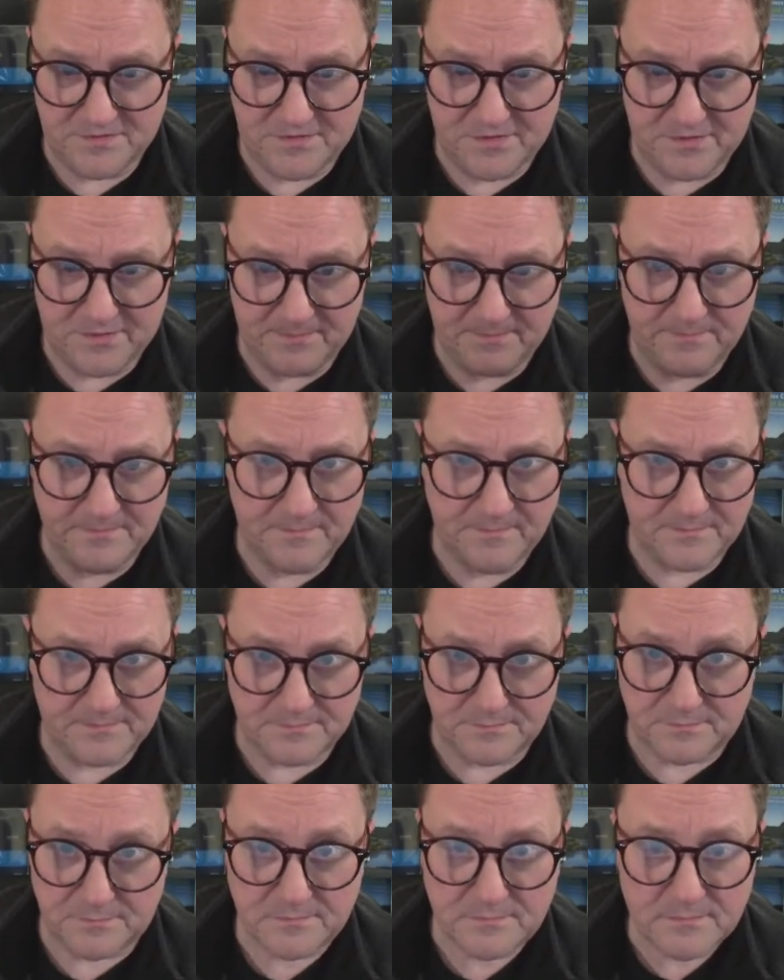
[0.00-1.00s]
here.
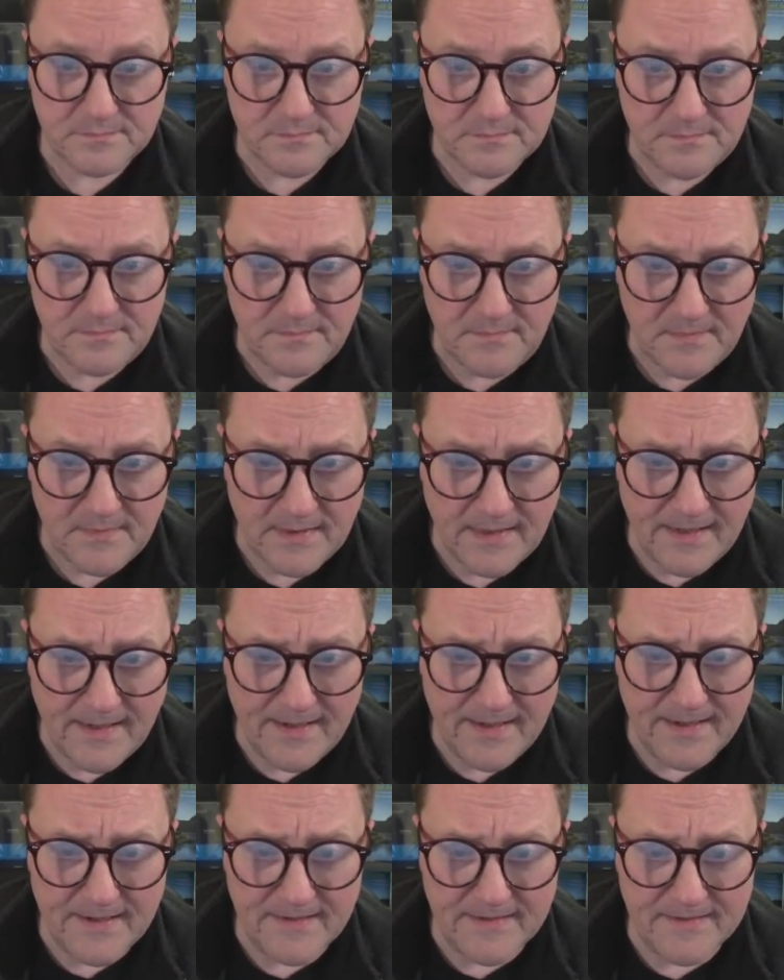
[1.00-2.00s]

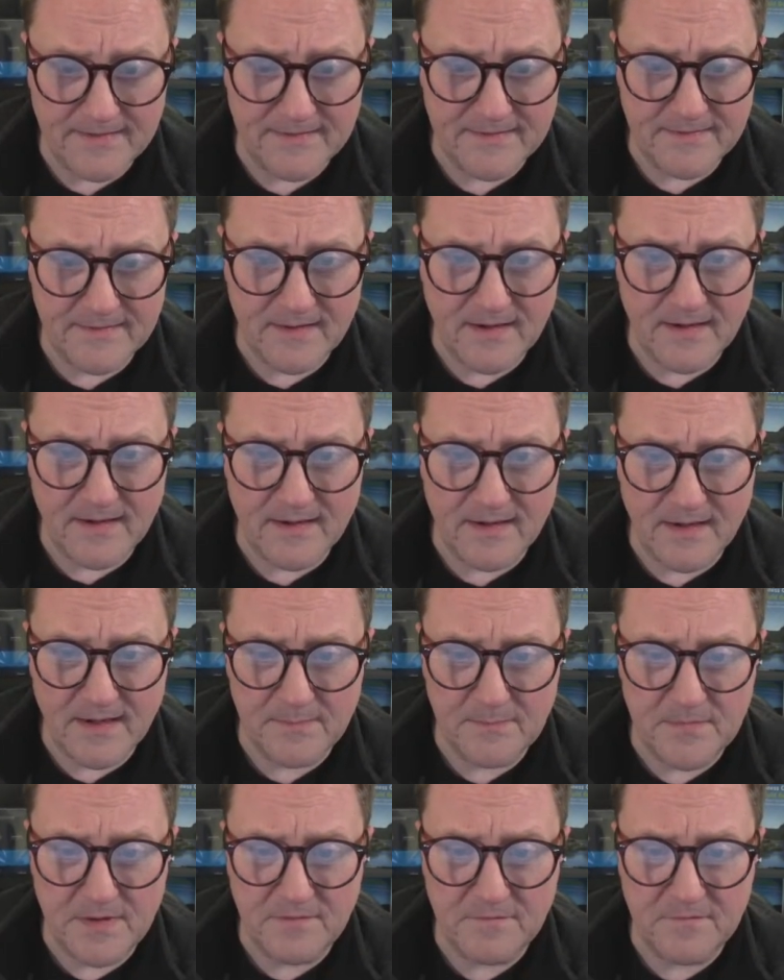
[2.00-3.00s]
And
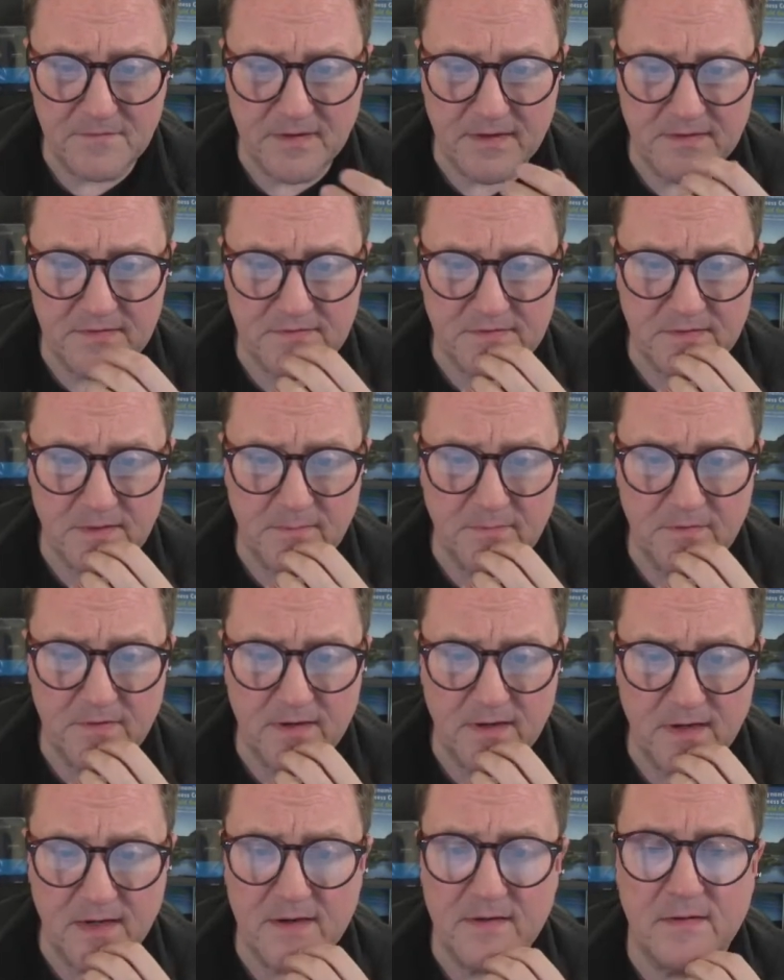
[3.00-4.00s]
let me find
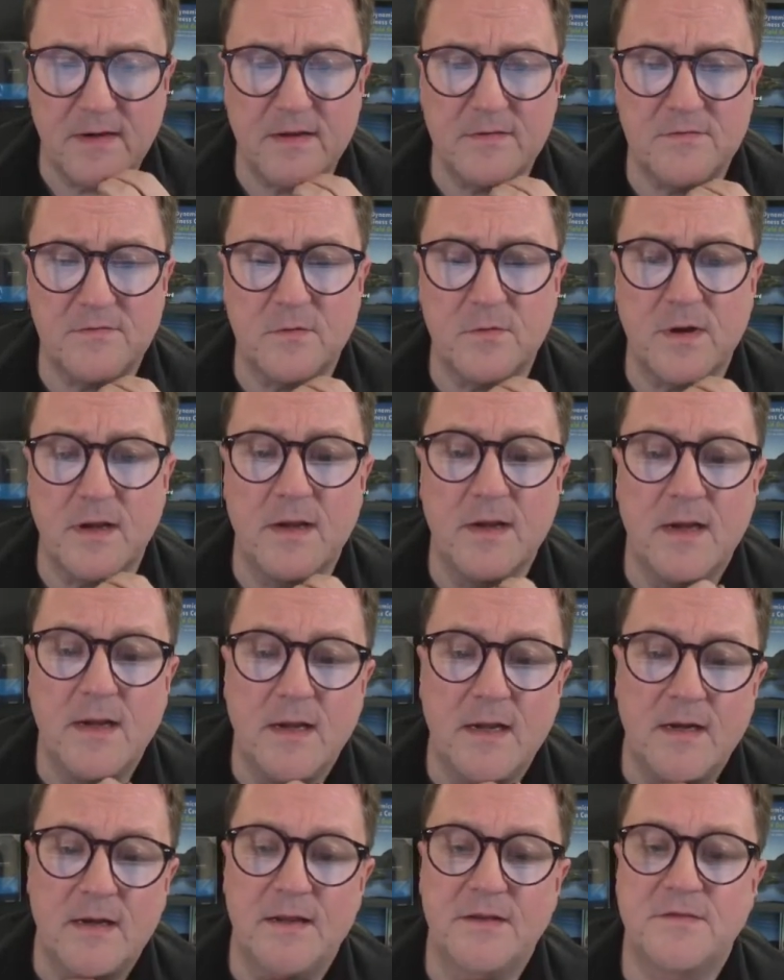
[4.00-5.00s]
something. Let's
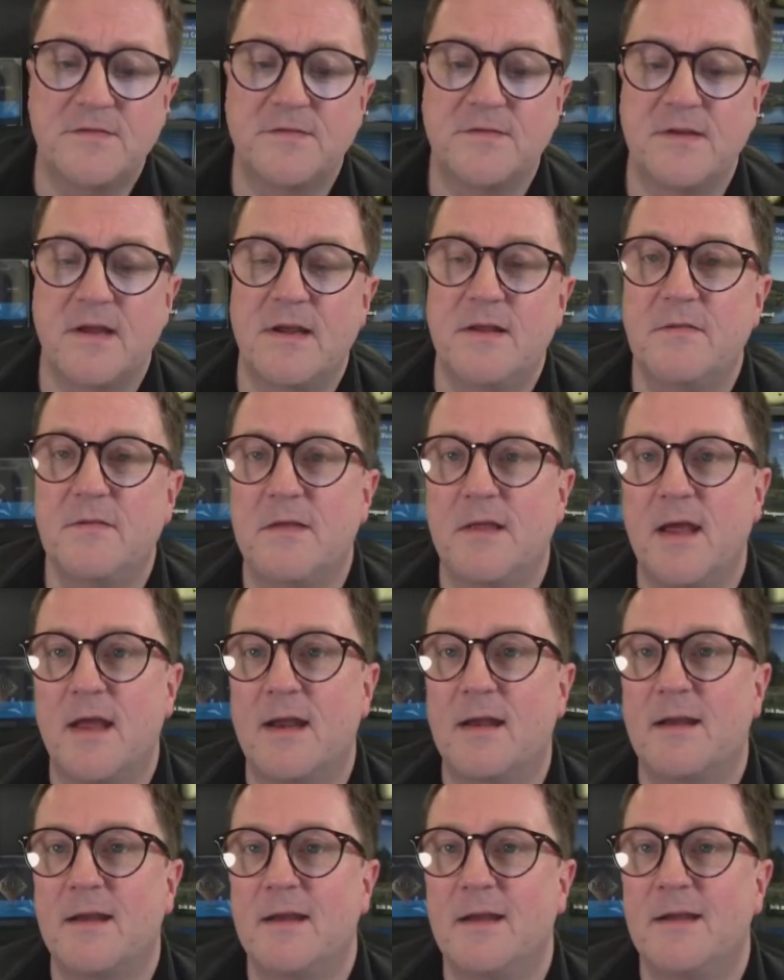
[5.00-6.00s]
say
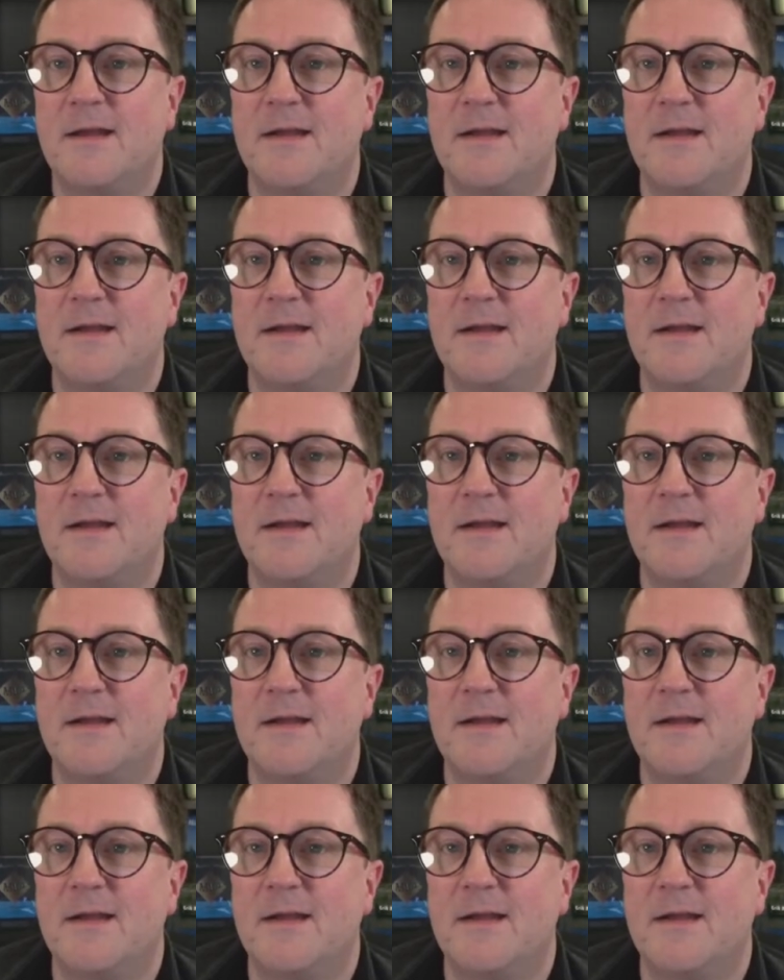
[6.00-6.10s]
that